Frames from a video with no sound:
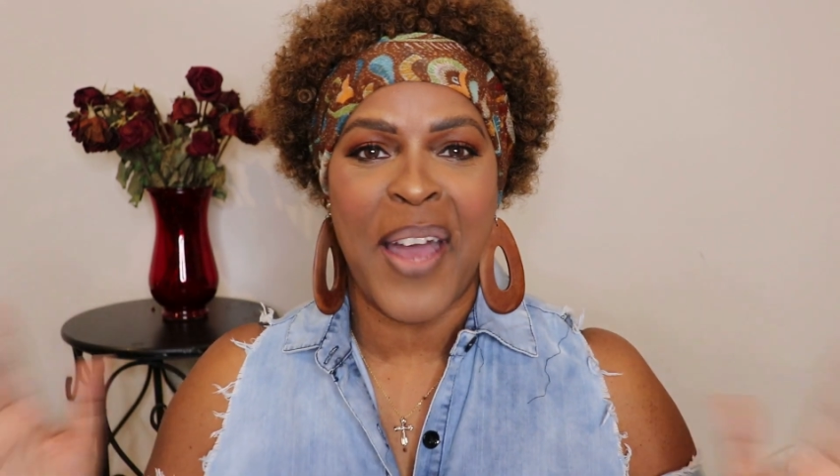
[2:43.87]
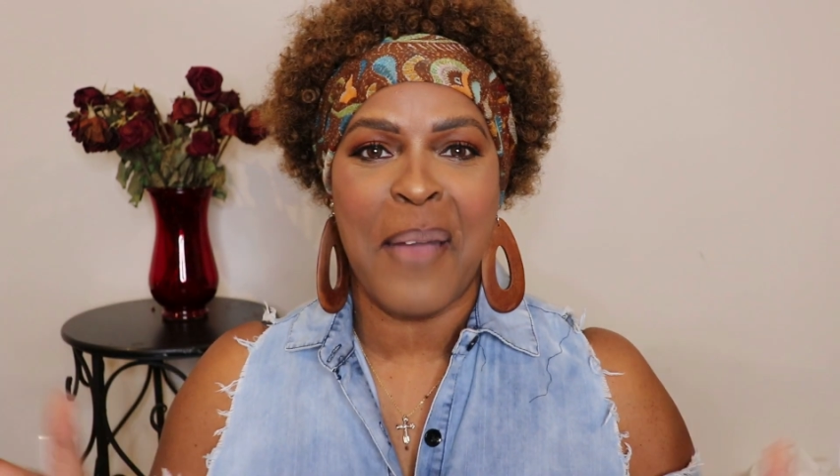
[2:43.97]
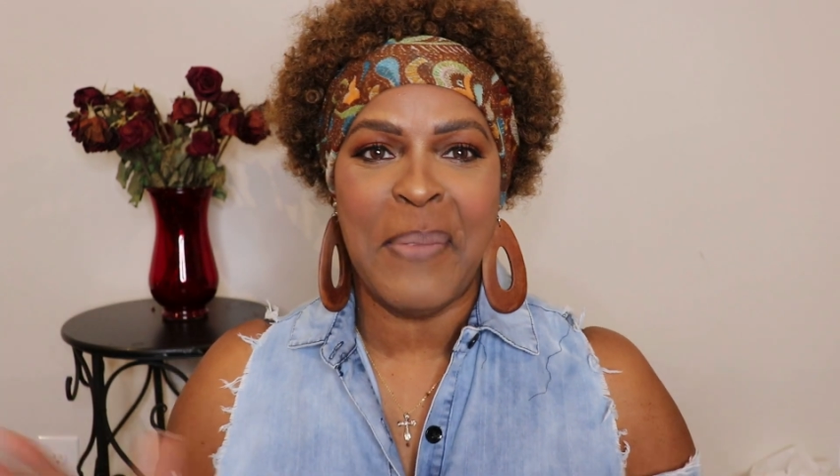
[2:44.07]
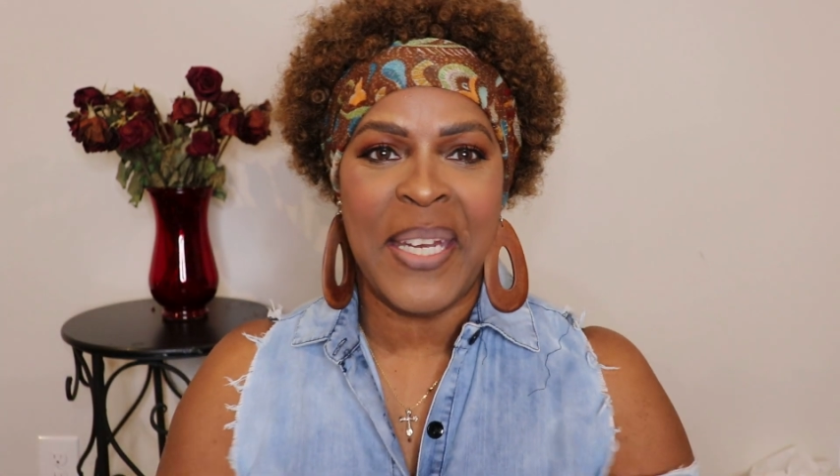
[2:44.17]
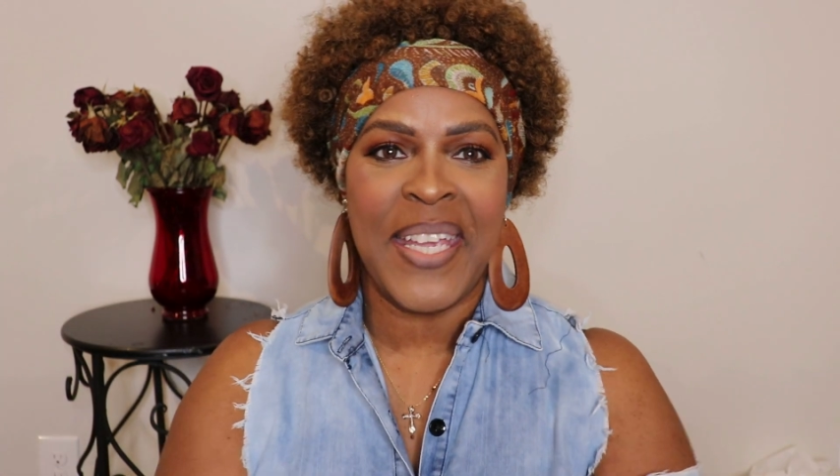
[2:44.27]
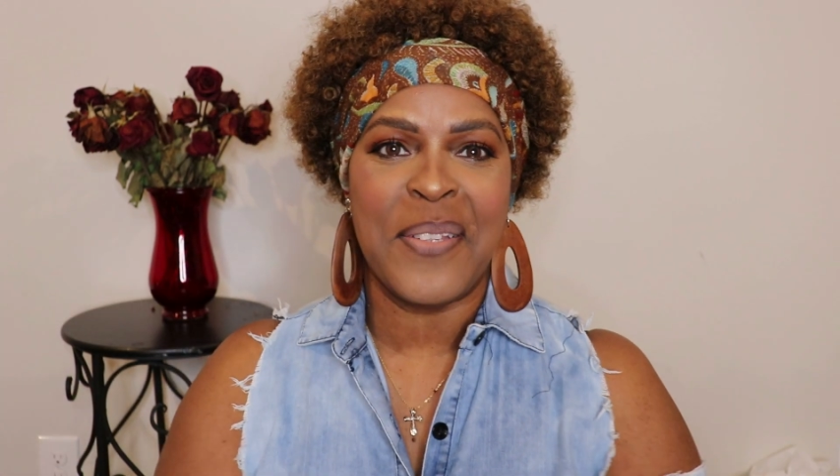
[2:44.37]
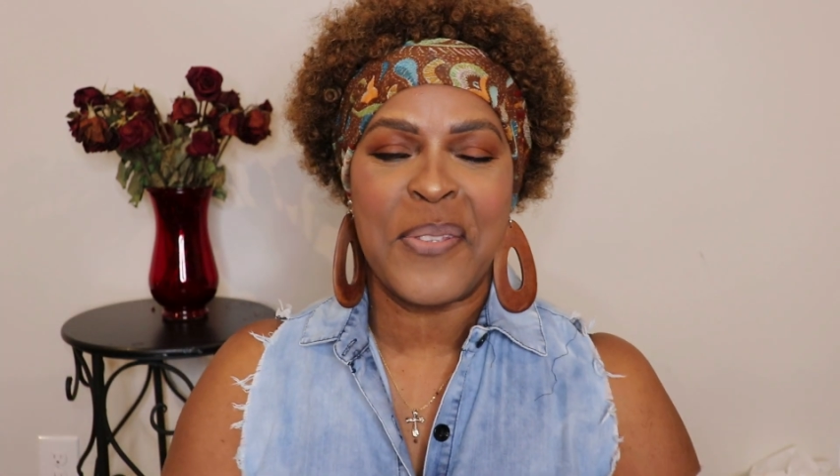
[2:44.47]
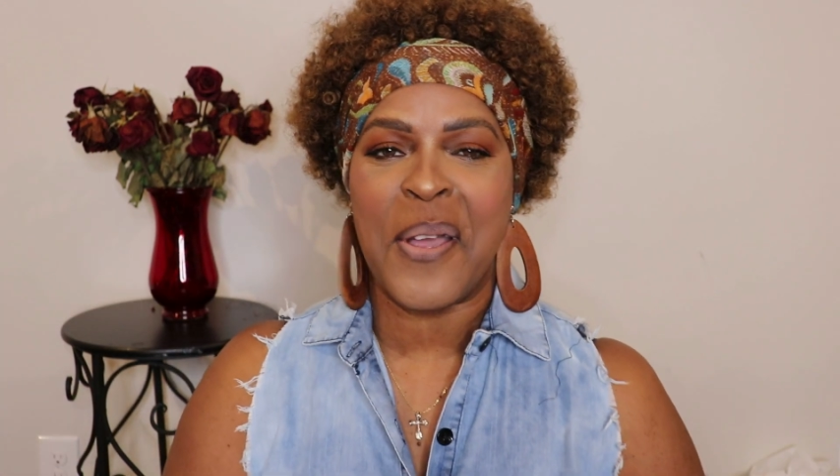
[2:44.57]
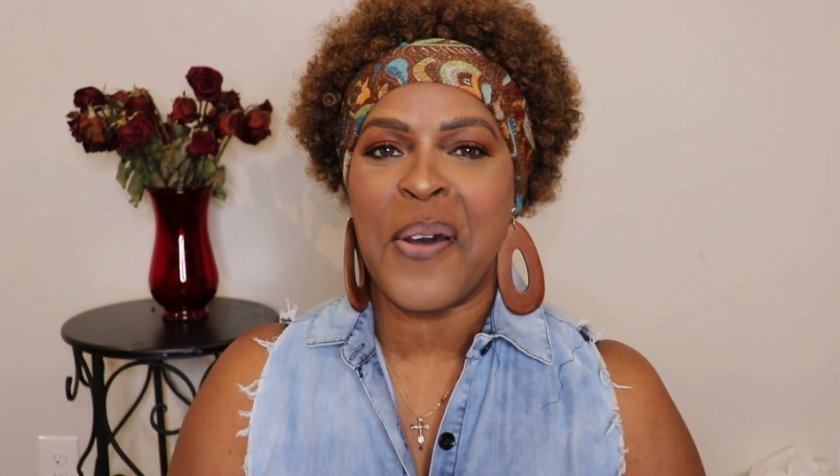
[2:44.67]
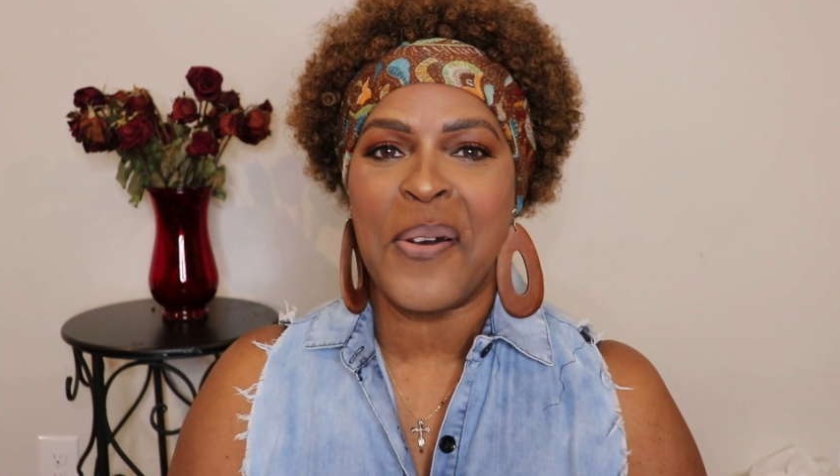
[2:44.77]
5-minute
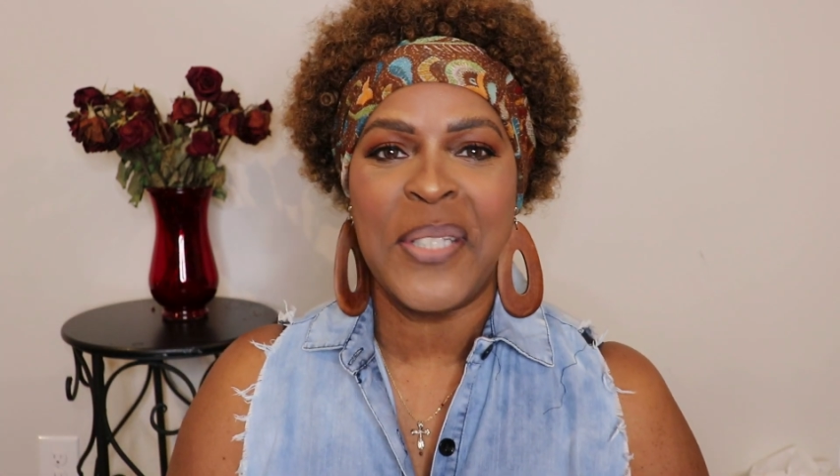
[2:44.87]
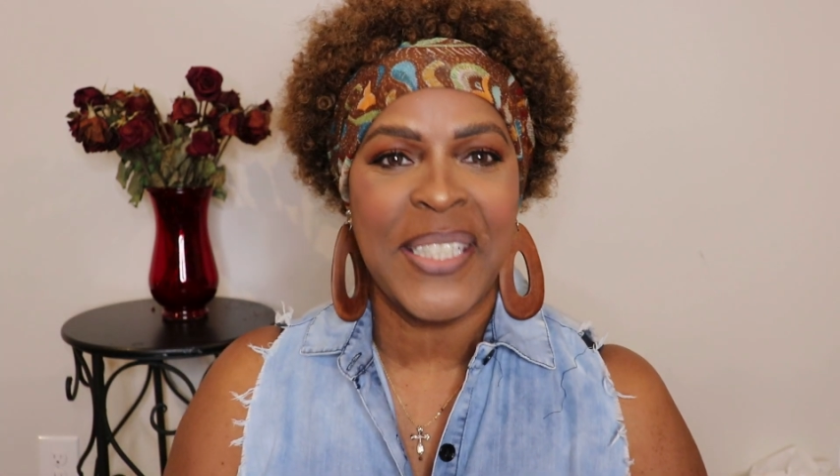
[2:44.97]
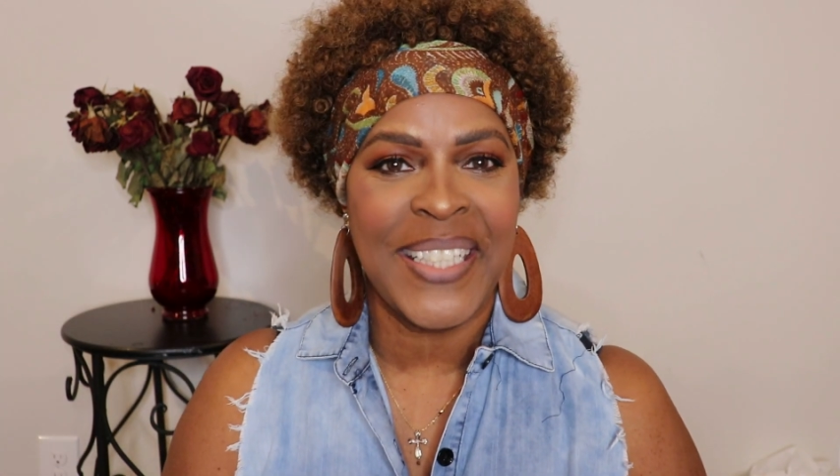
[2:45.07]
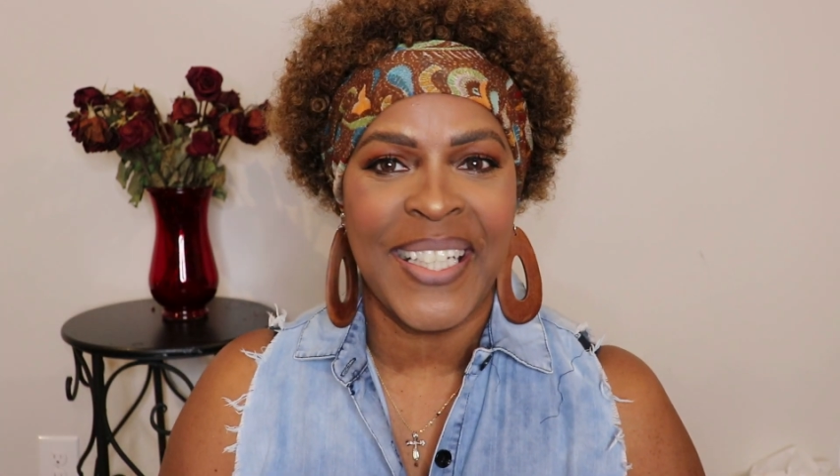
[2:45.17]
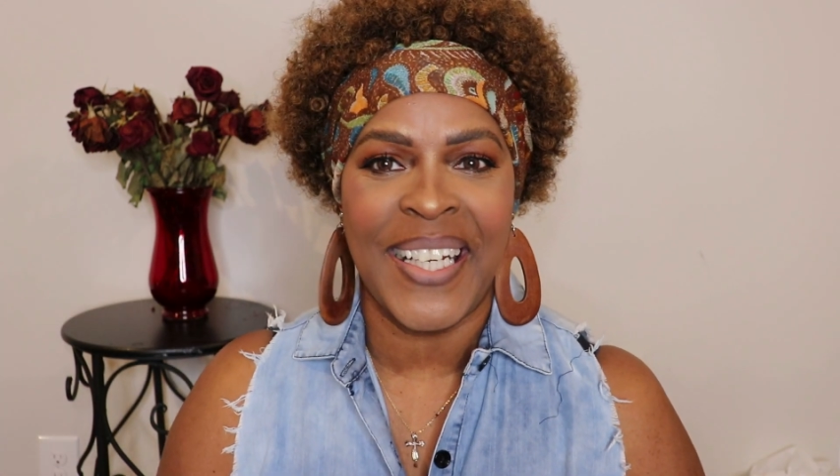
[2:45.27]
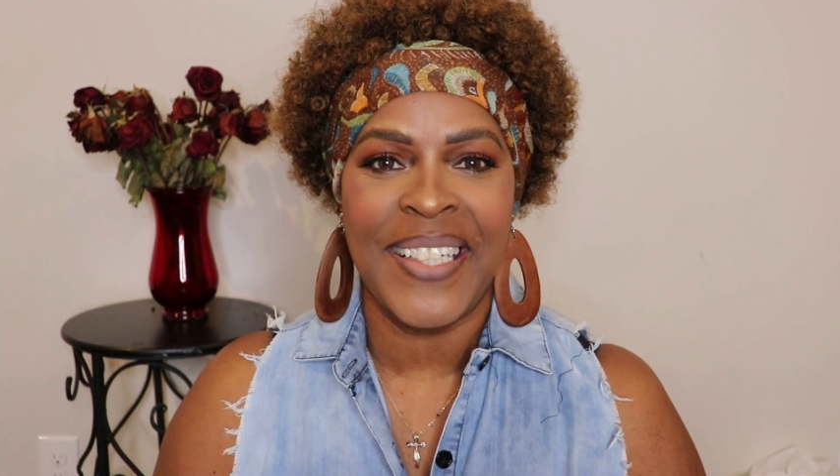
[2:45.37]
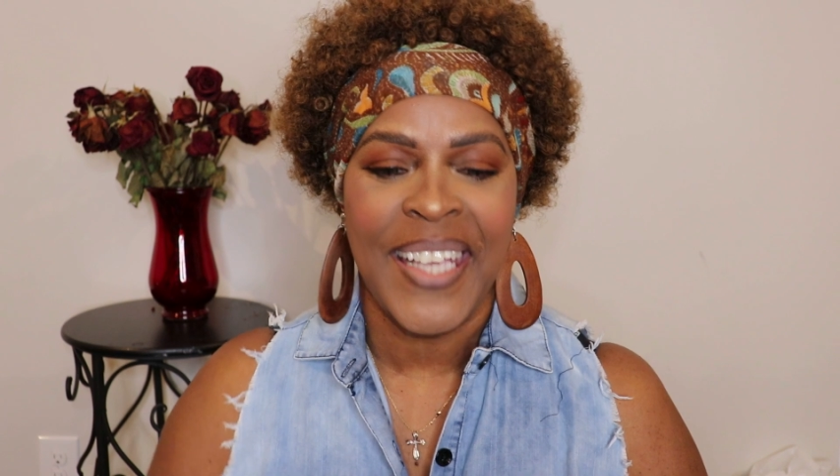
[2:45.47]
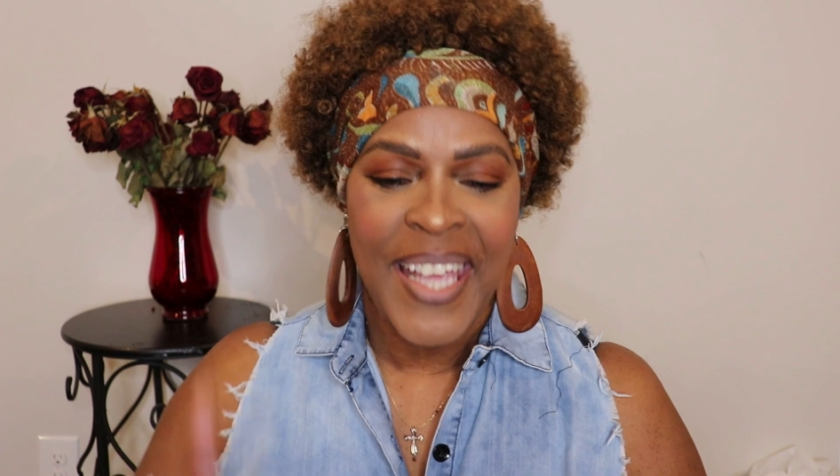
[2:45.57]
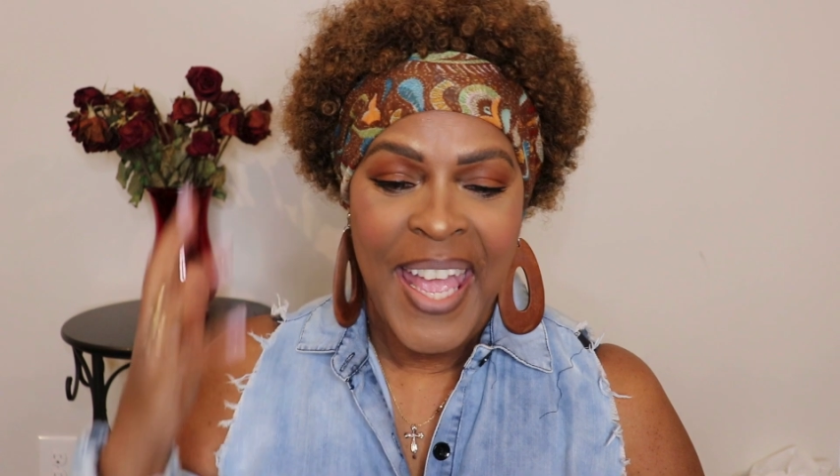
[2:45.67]
install, you're done.